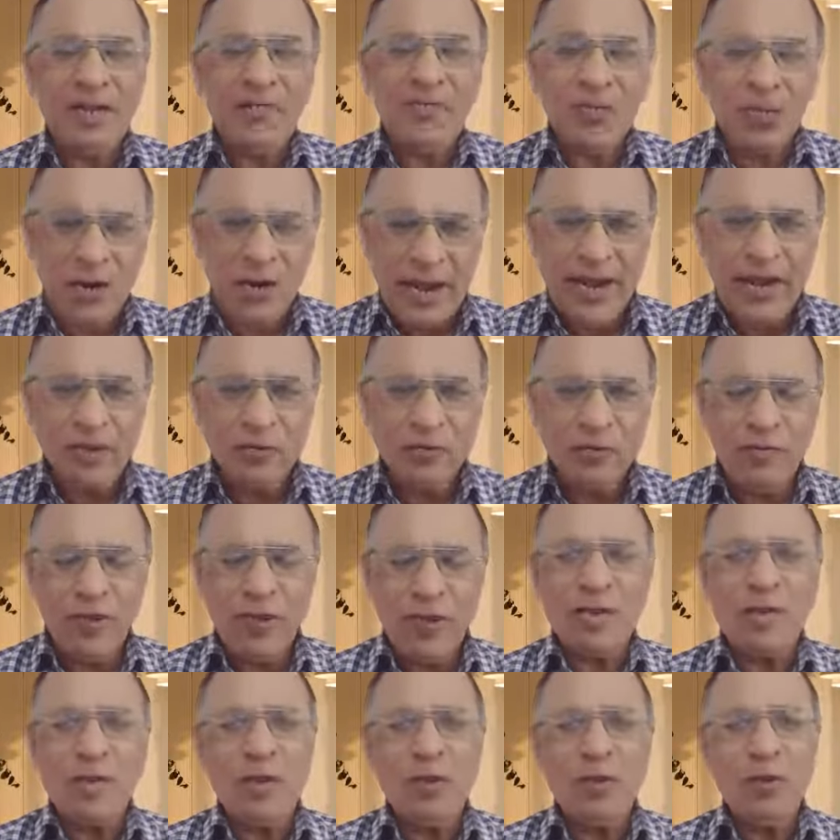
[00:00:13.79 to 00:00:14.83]
would like to
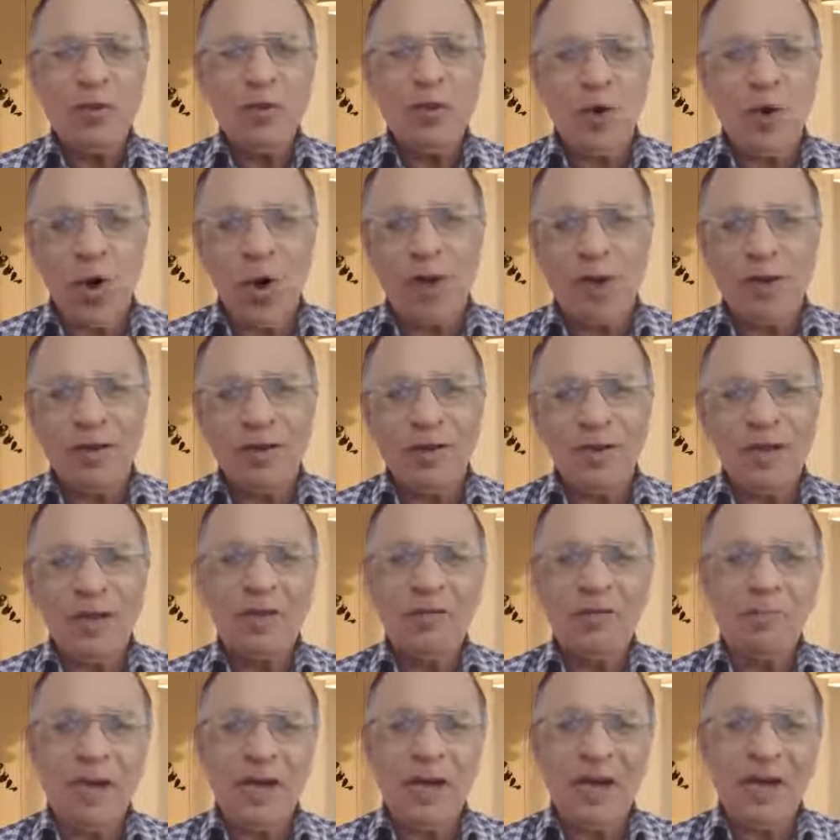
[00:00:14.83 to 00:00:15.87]
welcome you all
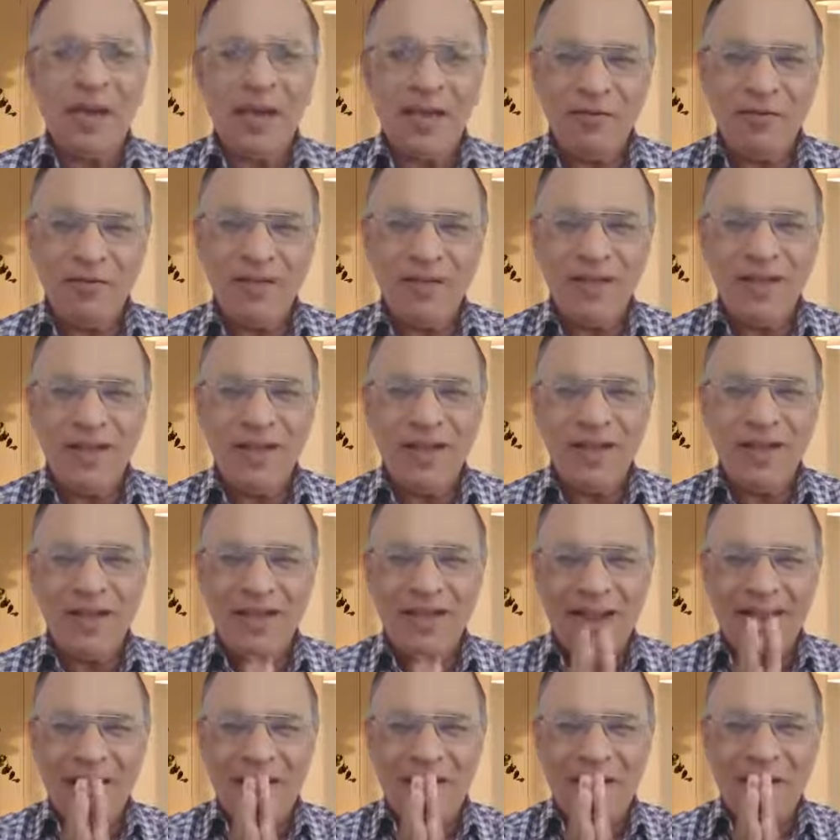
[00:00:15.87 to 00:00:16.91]
in my Ayurveda
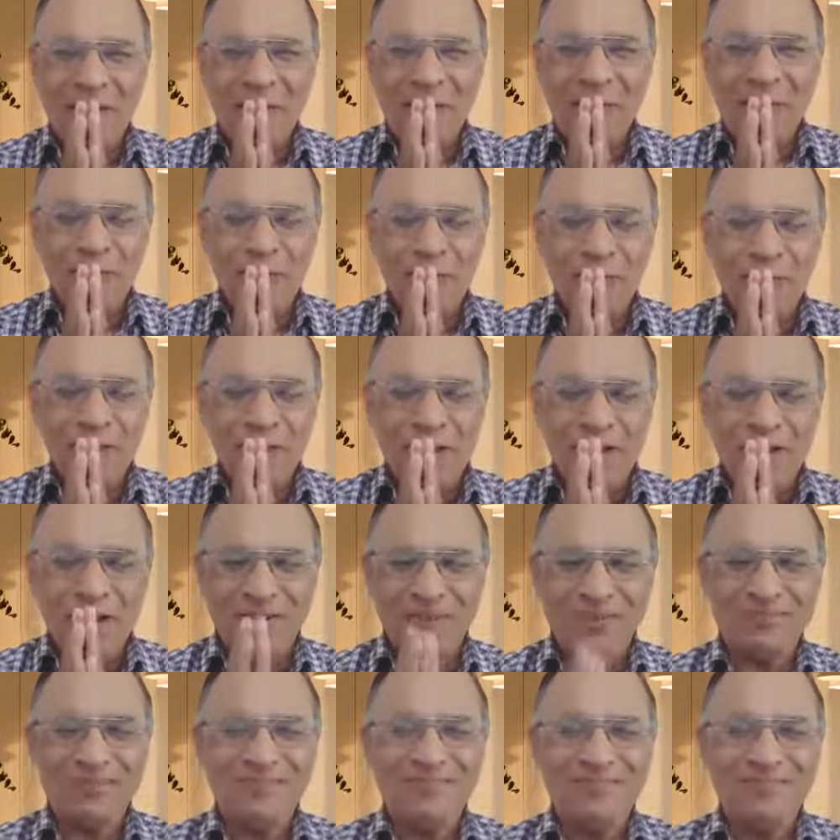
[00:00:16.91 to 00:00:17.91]
Academy YouTube channel.